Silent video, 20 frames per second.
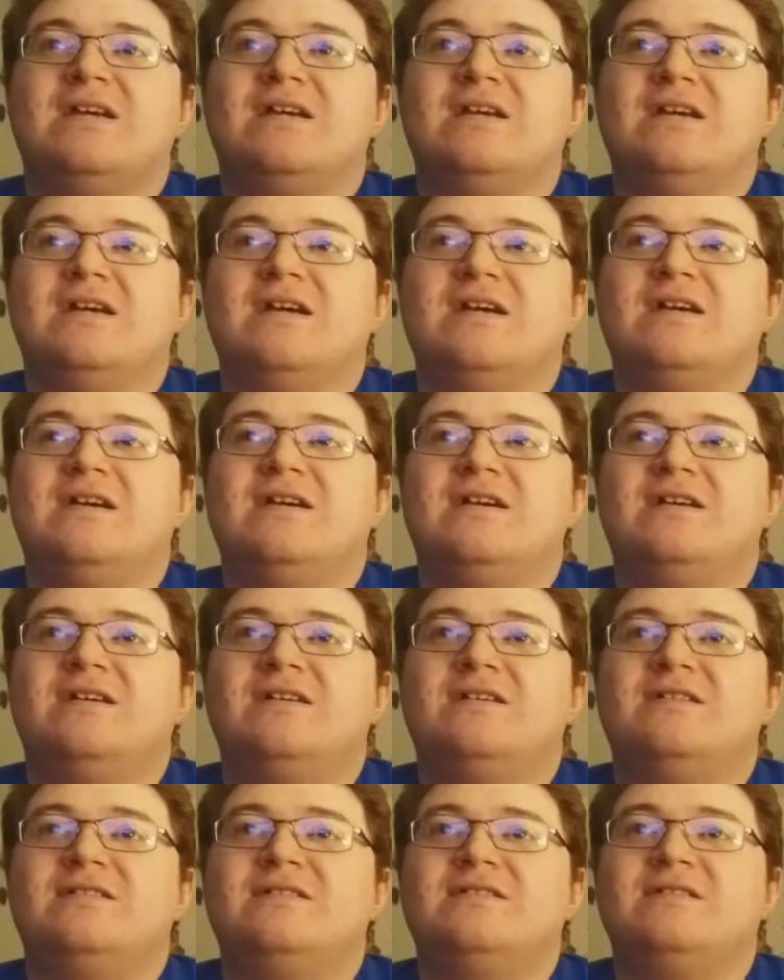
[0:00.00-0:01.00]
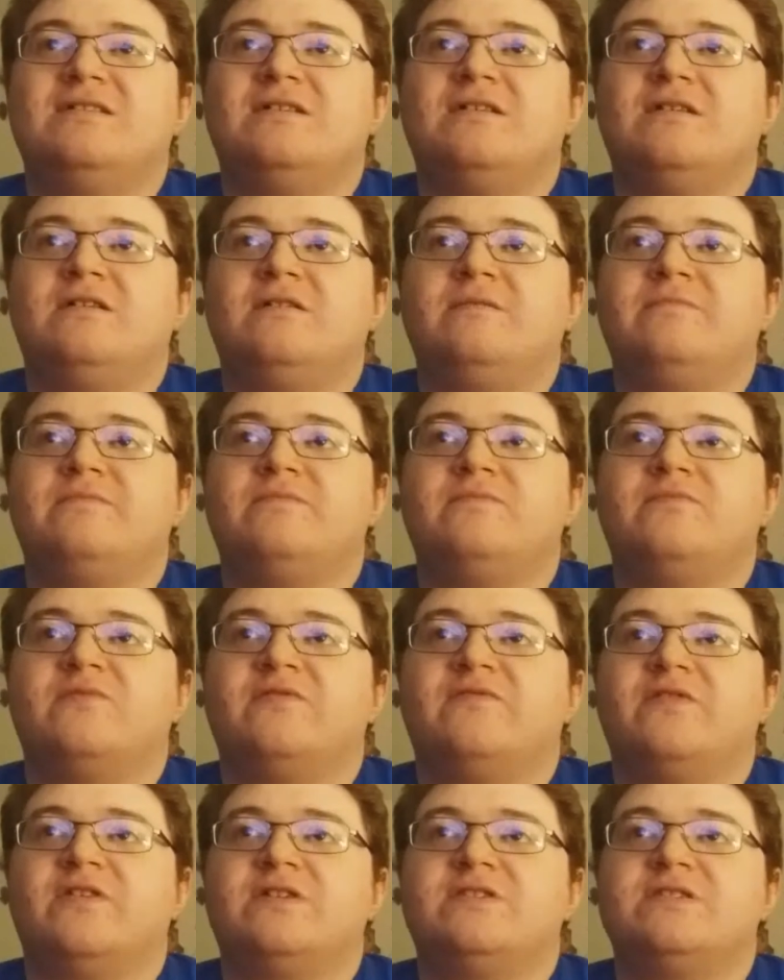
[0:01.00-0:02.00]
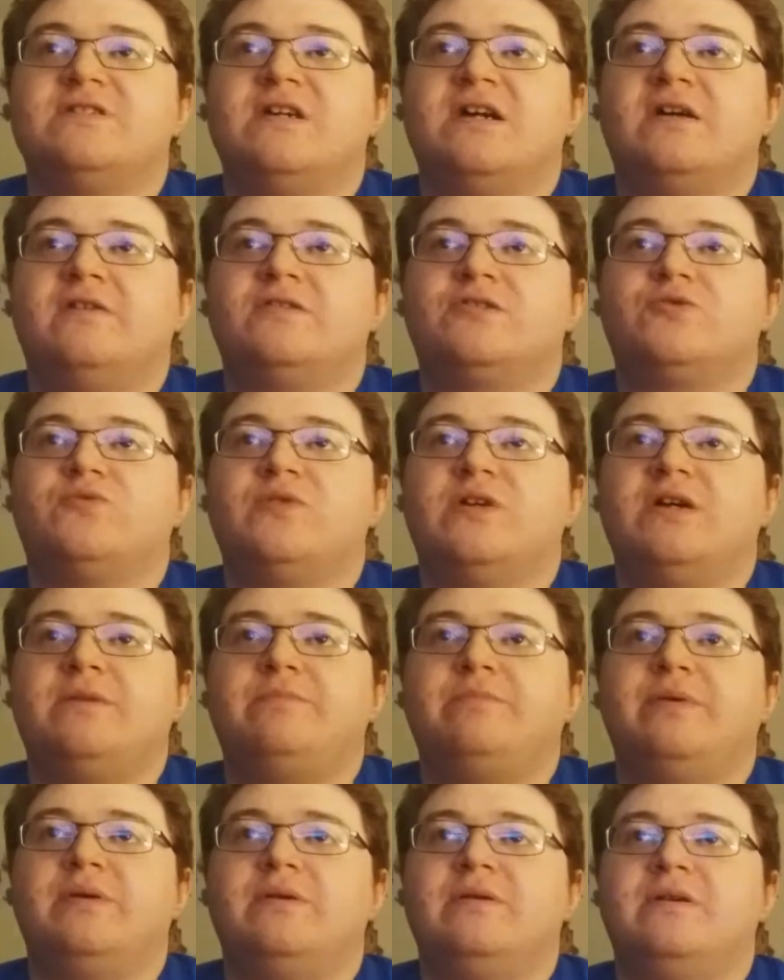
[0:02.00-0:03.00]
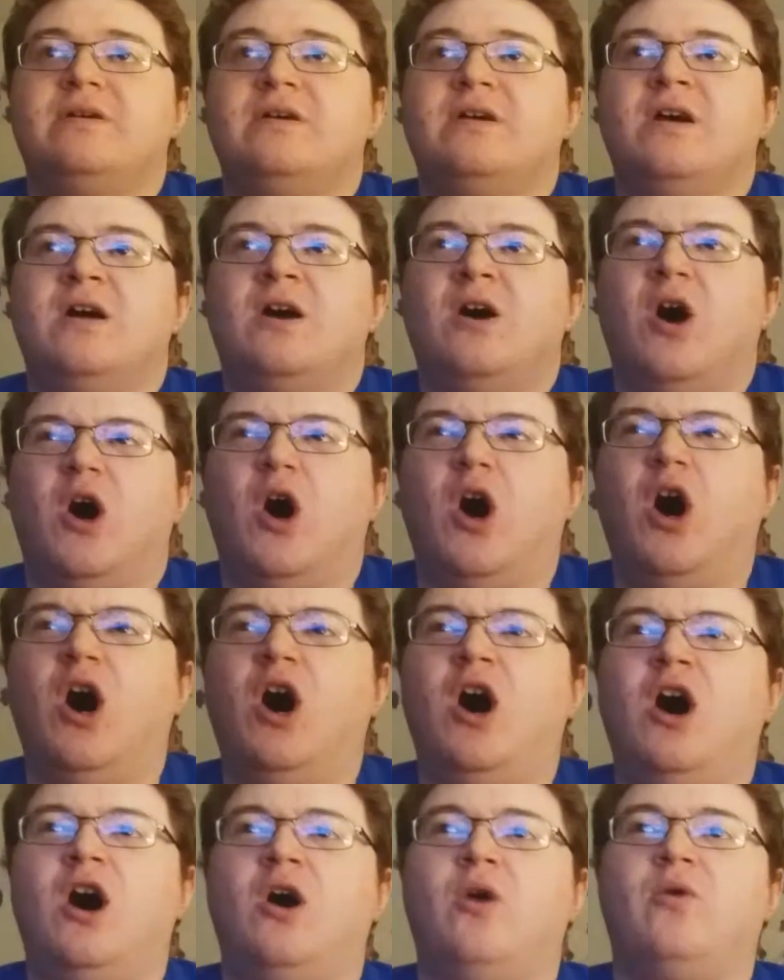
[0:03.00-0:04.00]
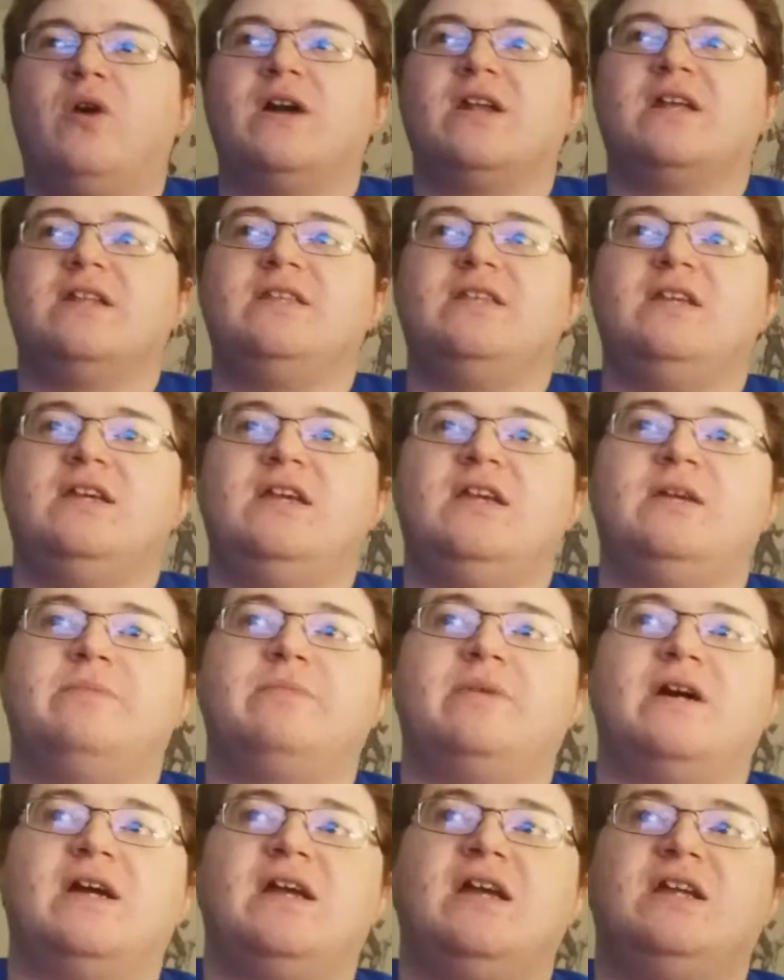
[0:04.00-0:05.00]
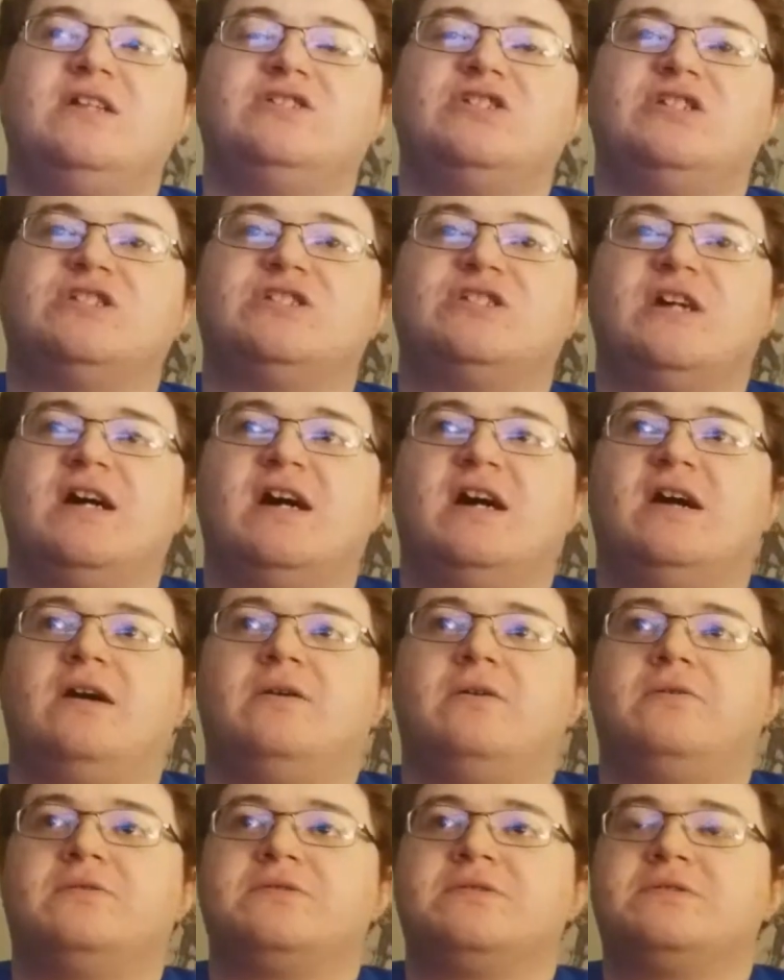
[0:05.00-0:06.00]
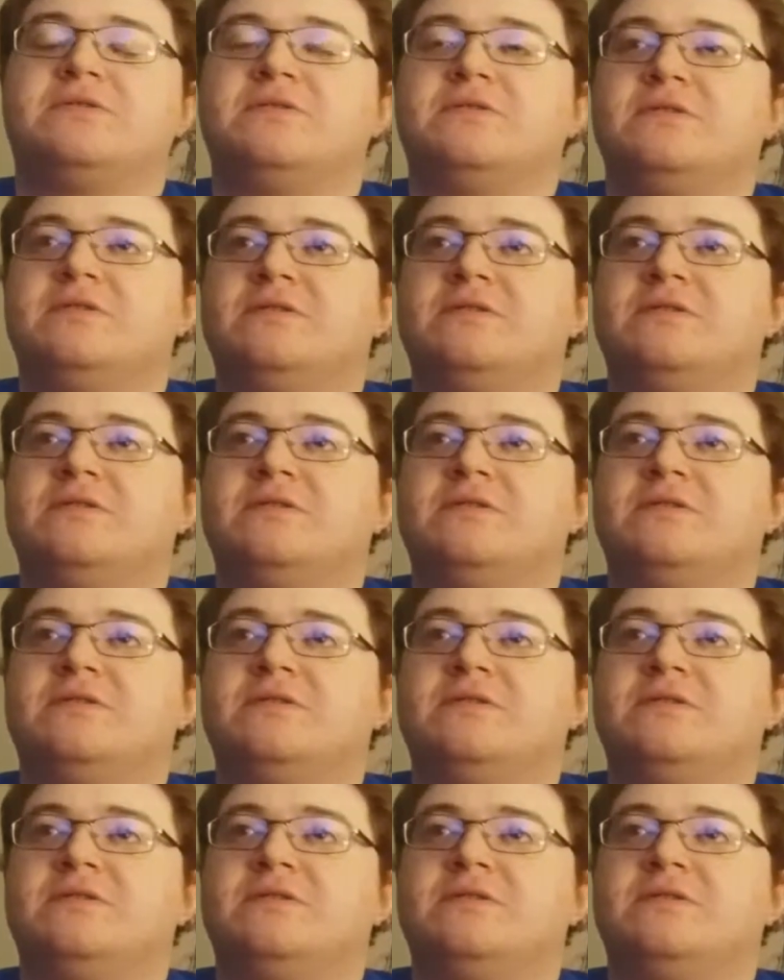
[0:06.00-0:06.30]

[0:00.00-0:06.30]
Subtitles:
And, oh, reverse the Irish whip. Oh, what a knee by AJ Styles.